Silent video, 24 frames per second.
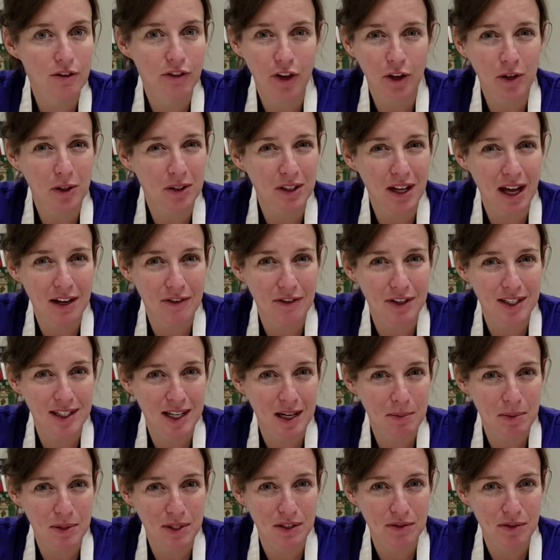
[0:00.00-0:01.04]
heard a lot of
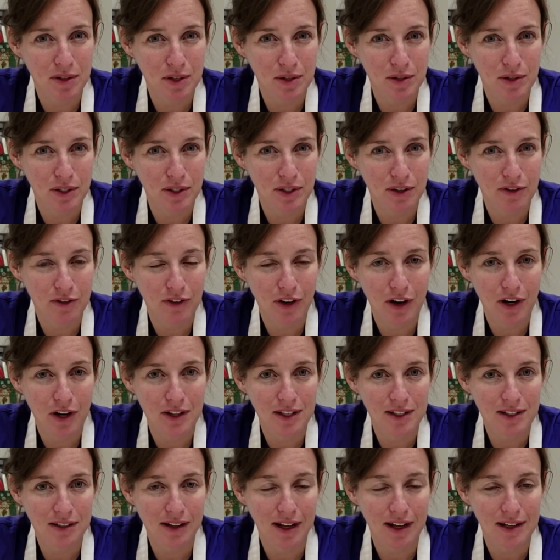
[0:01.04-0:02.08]
examples of those so far in
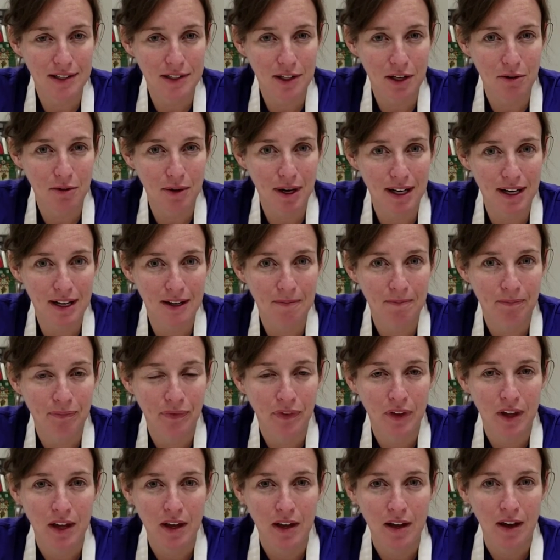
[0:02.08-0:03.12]
this class already,
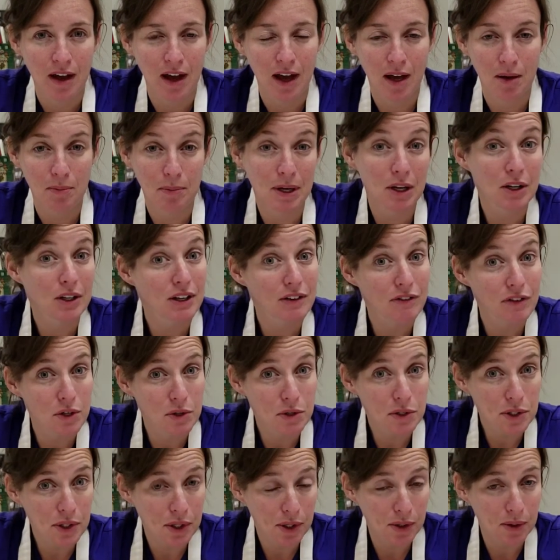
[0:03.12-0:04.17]
but I'll give you
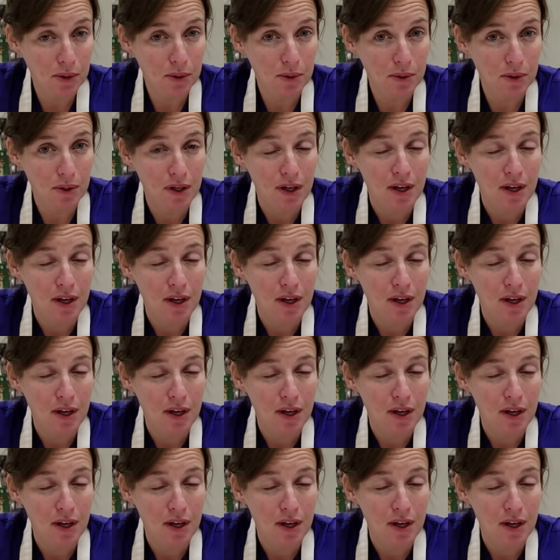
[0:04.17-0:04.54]
two.